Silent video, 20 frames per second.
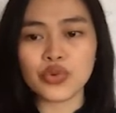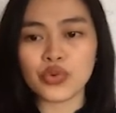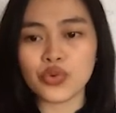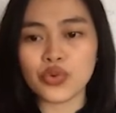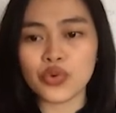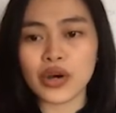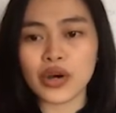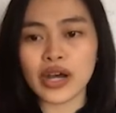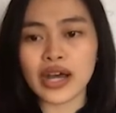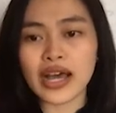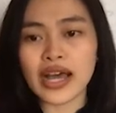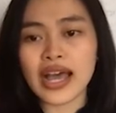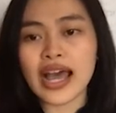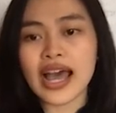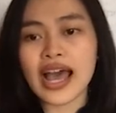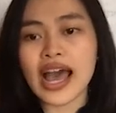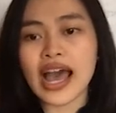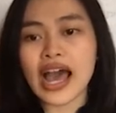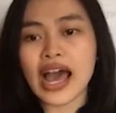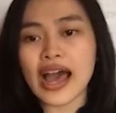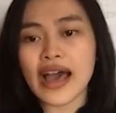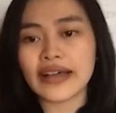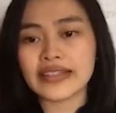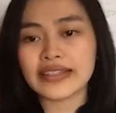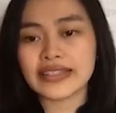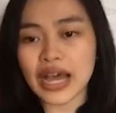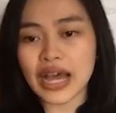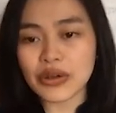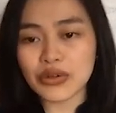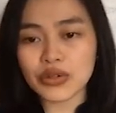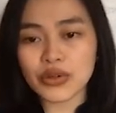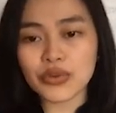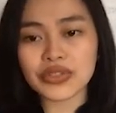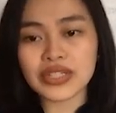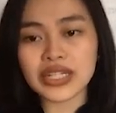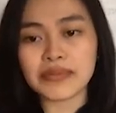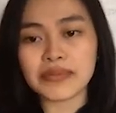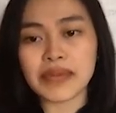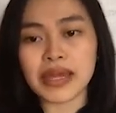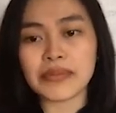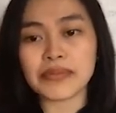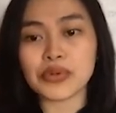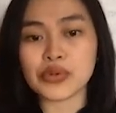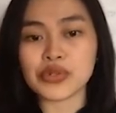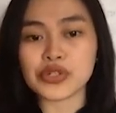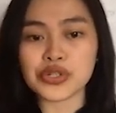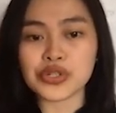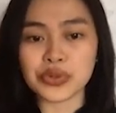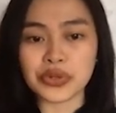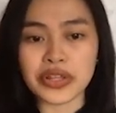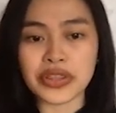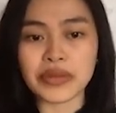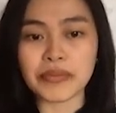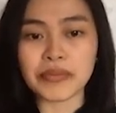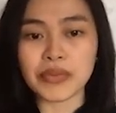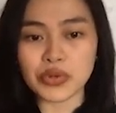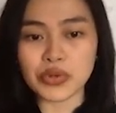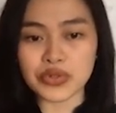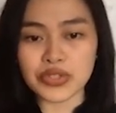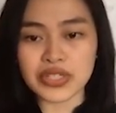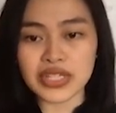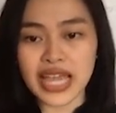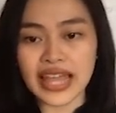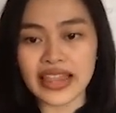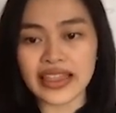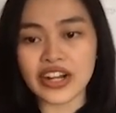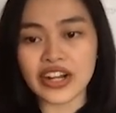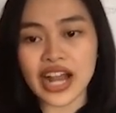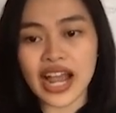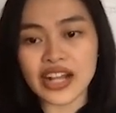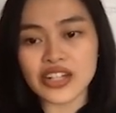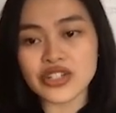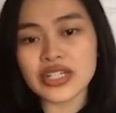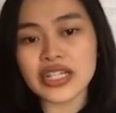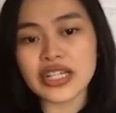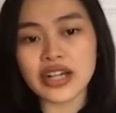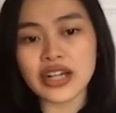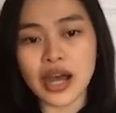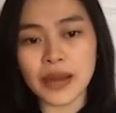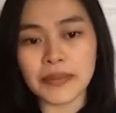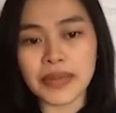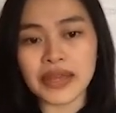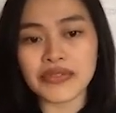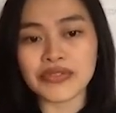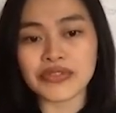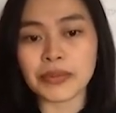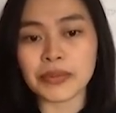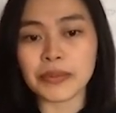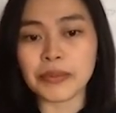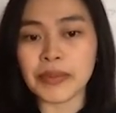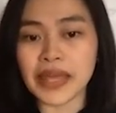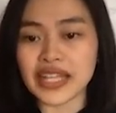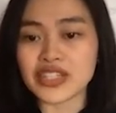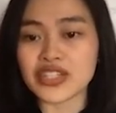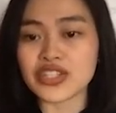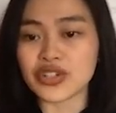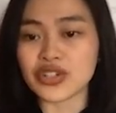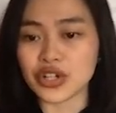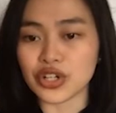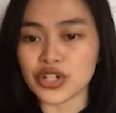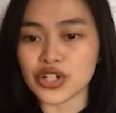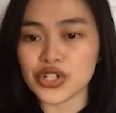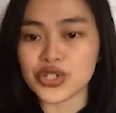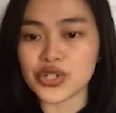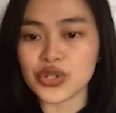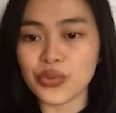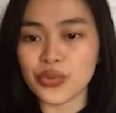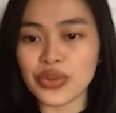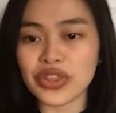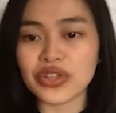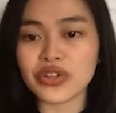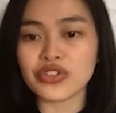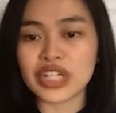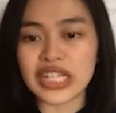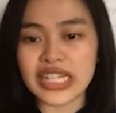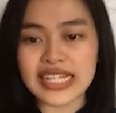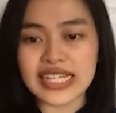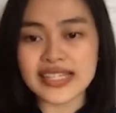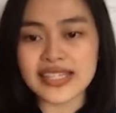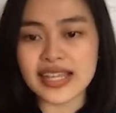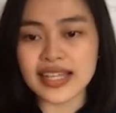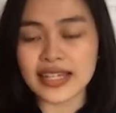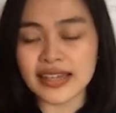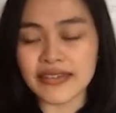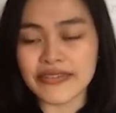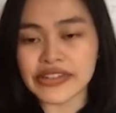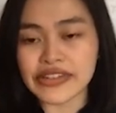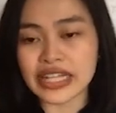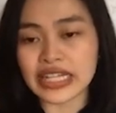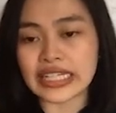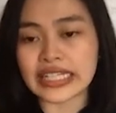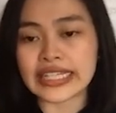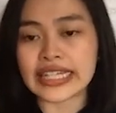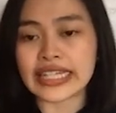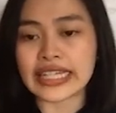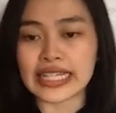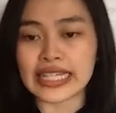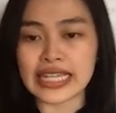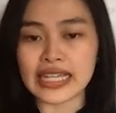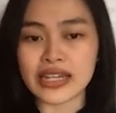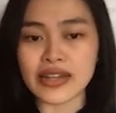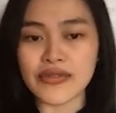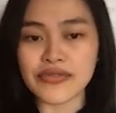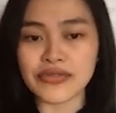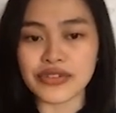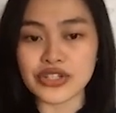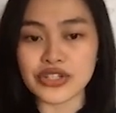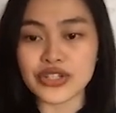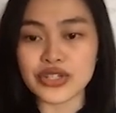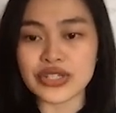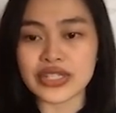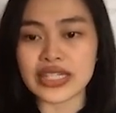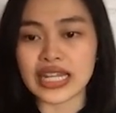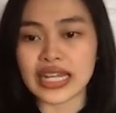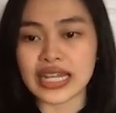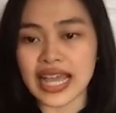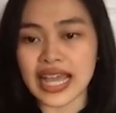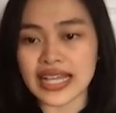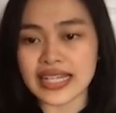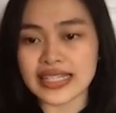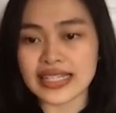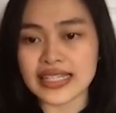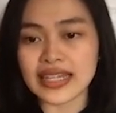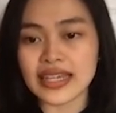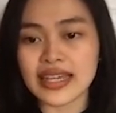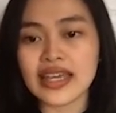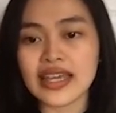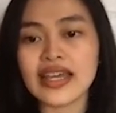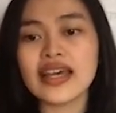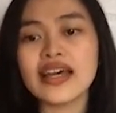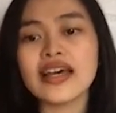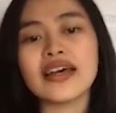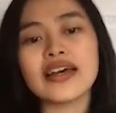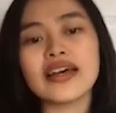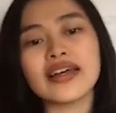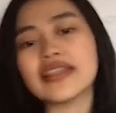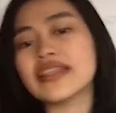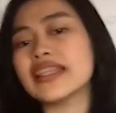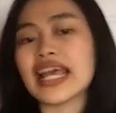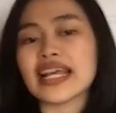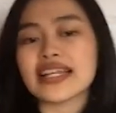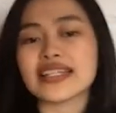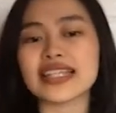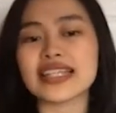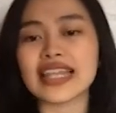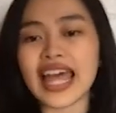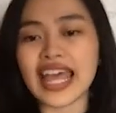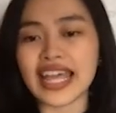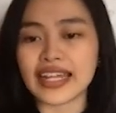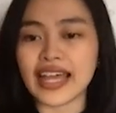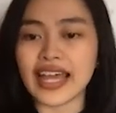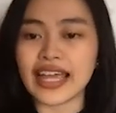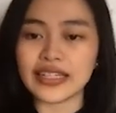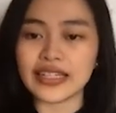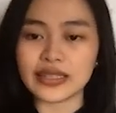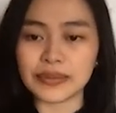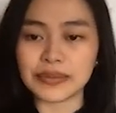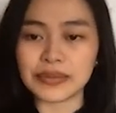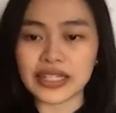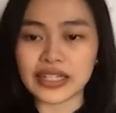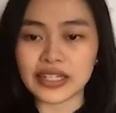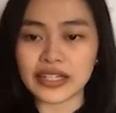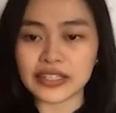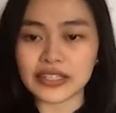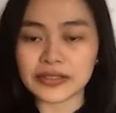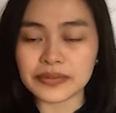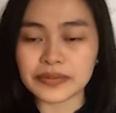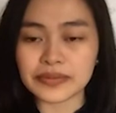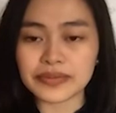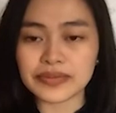who downloaded my brochure the most, and they're actually coming from paid search with a really significant lead versus the next line item here.